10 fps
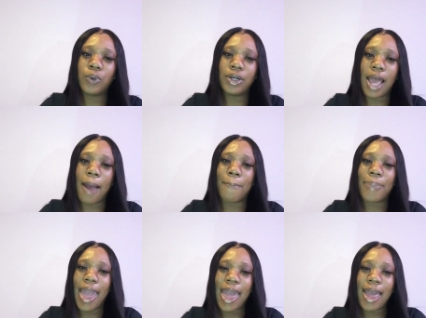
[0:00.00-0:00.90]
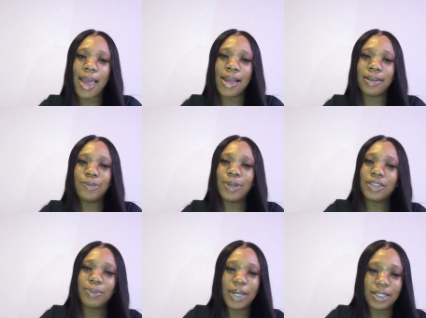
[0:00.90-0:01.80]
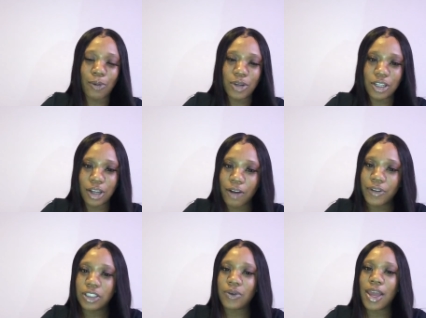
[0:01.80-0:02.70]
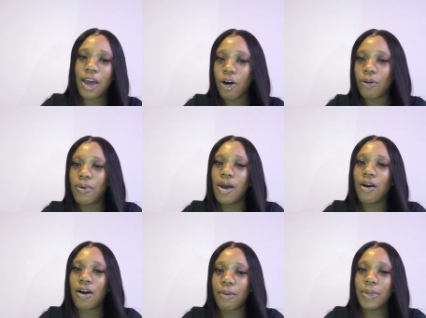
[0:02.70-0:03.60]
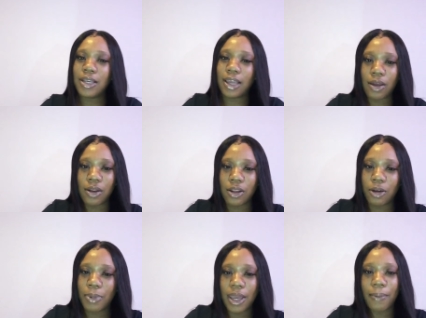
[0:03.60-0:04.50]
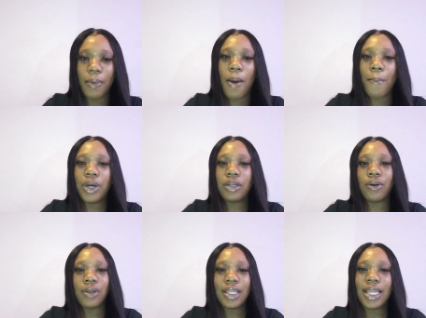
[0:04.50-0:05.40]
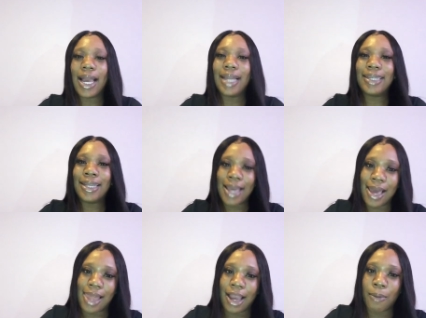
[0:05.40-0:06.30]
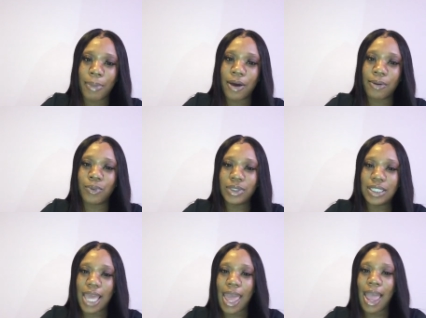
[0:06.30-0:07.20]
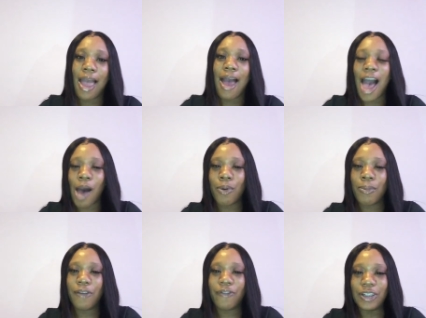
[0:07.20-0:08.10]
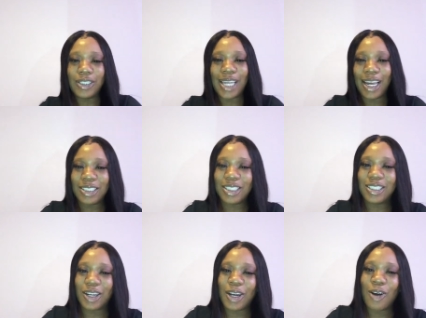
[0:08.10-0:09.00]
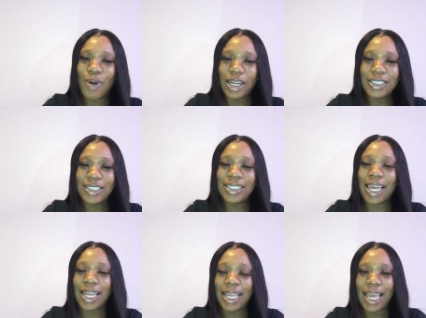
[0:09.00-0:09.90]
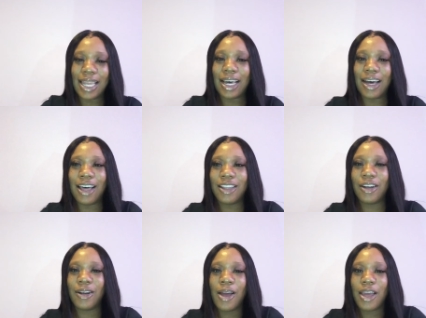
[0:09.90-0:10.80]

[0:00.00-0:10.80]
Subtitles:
were not bad, especially because I was nervous, so it helped calm me down a little bit. But the only thing I did not like about them was that I would be first to answer certain questions, and then the other